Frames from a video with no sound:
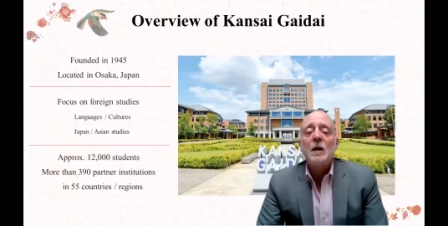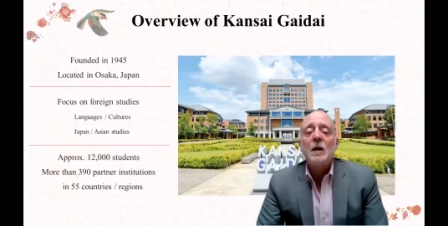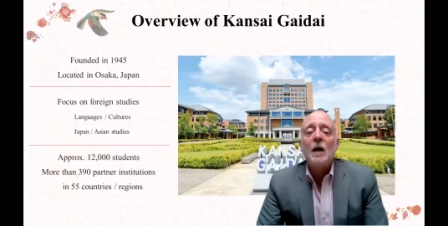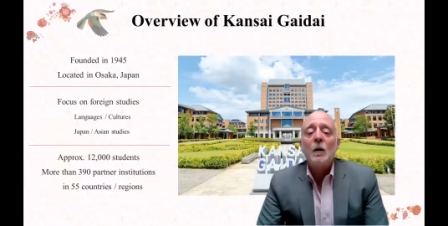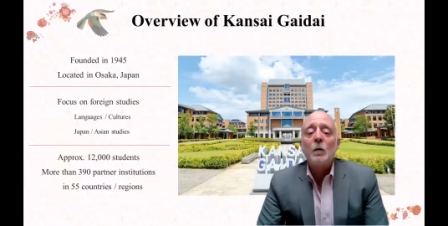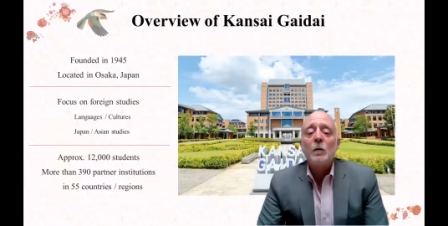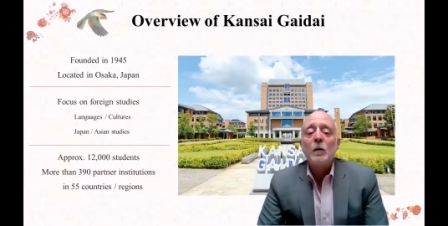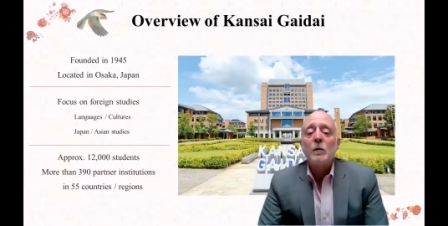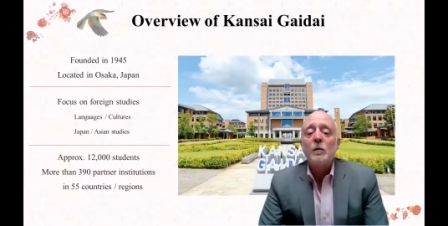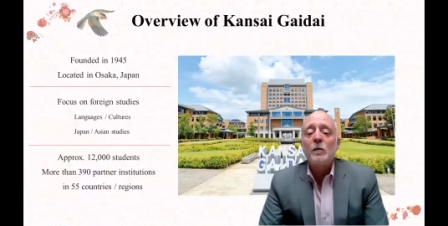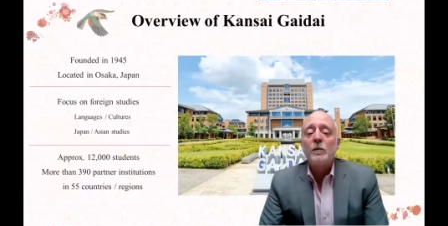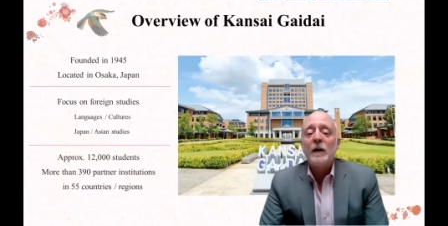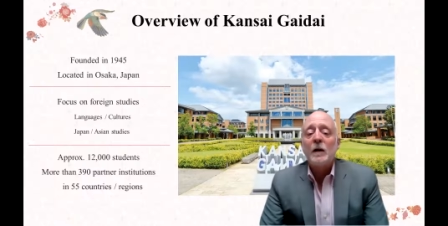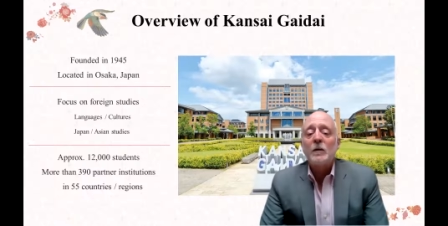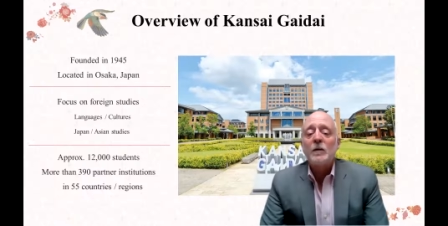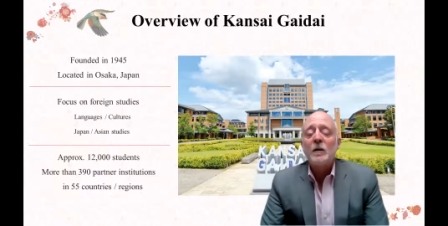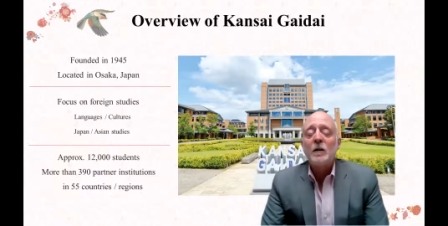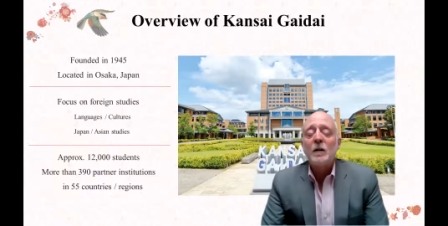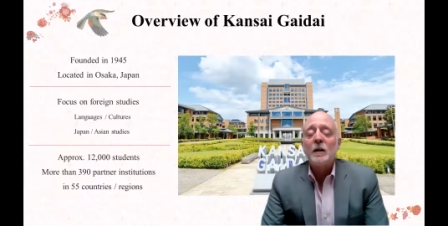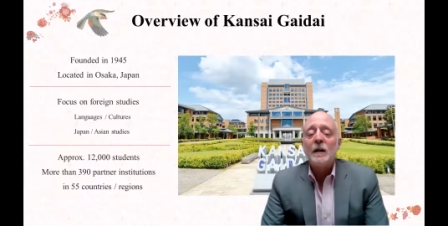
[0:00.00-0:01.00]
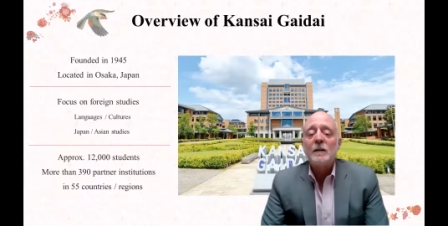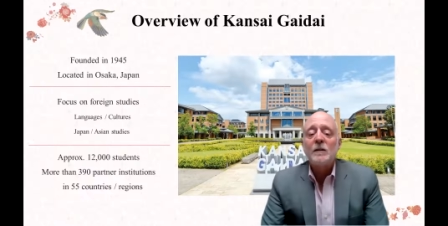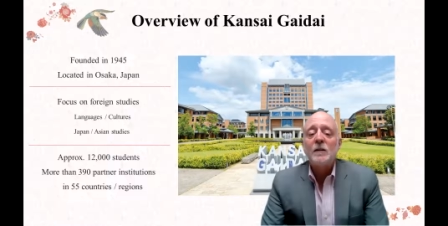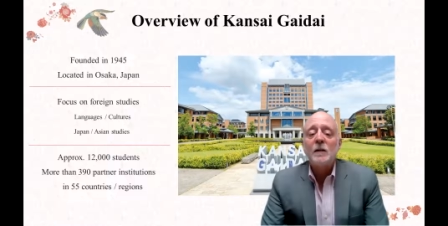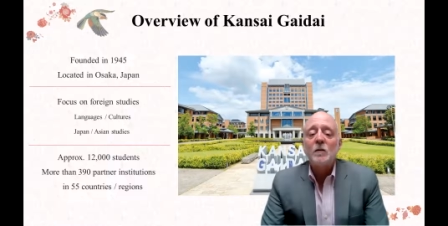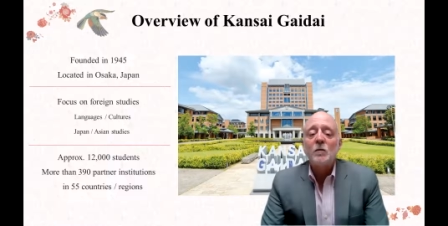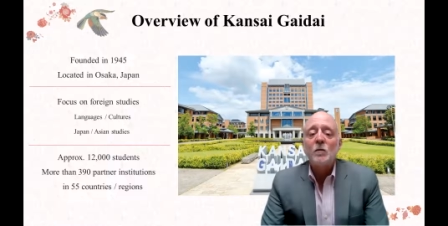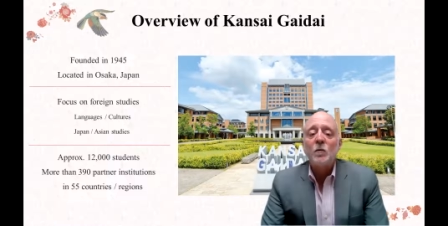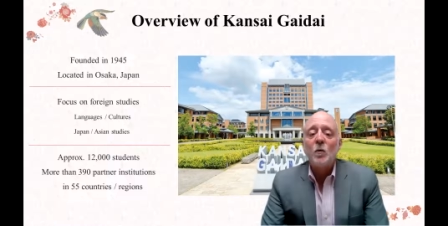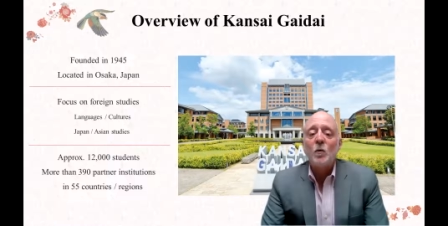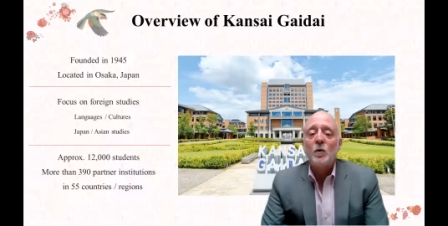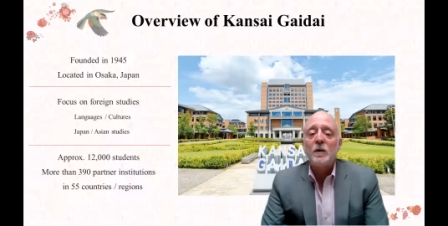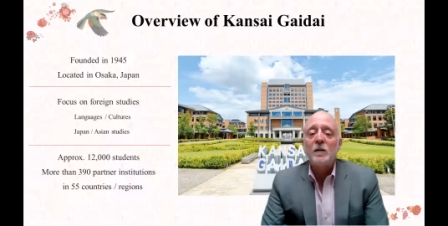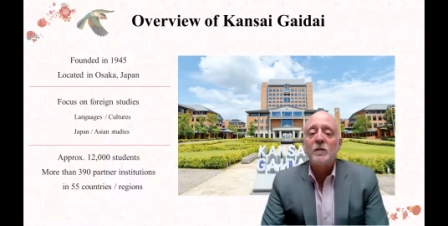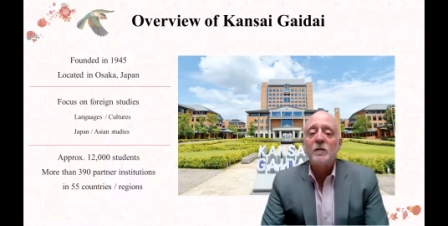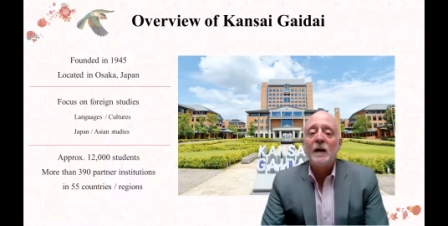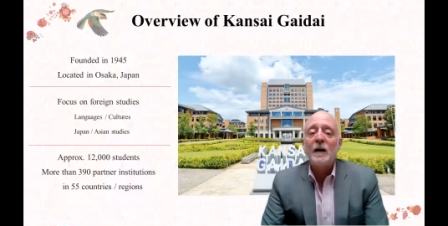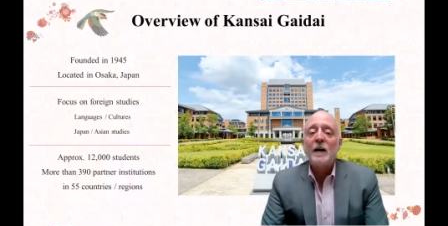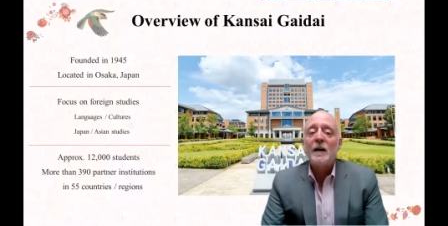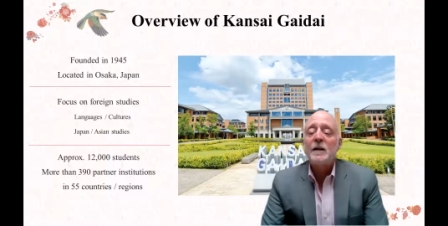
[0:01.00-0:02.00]
Uh, we were founded in
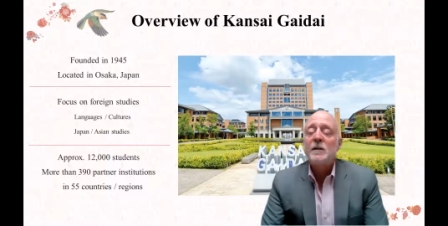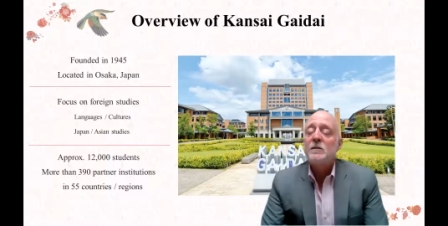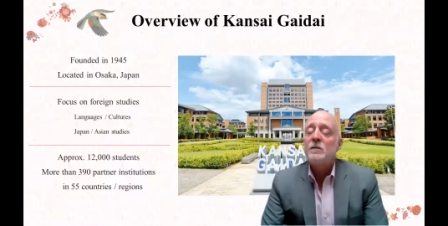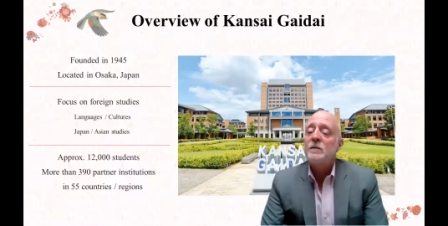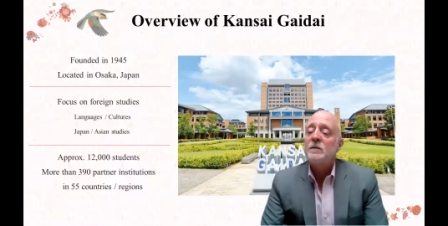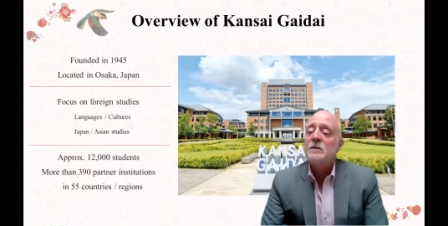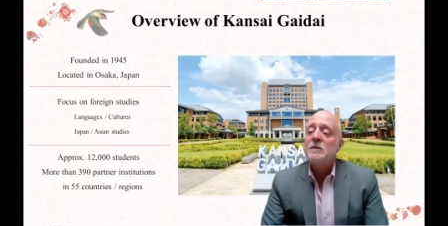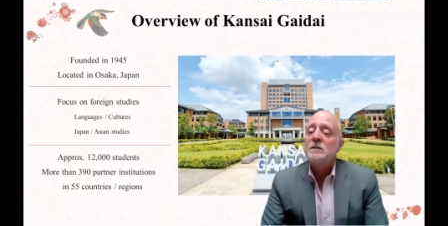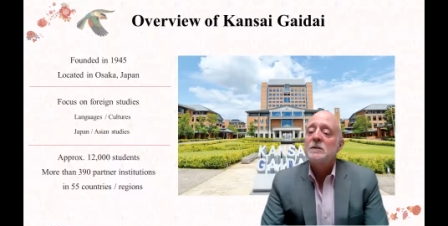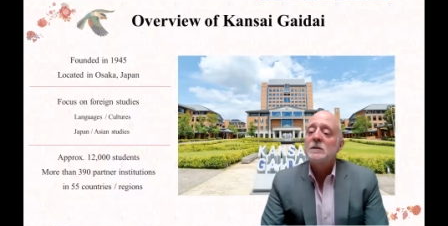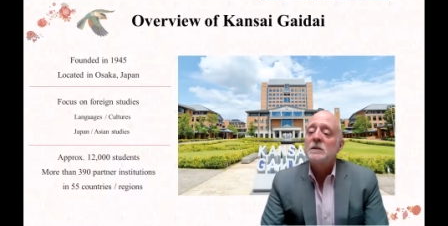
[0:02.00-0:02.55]
1945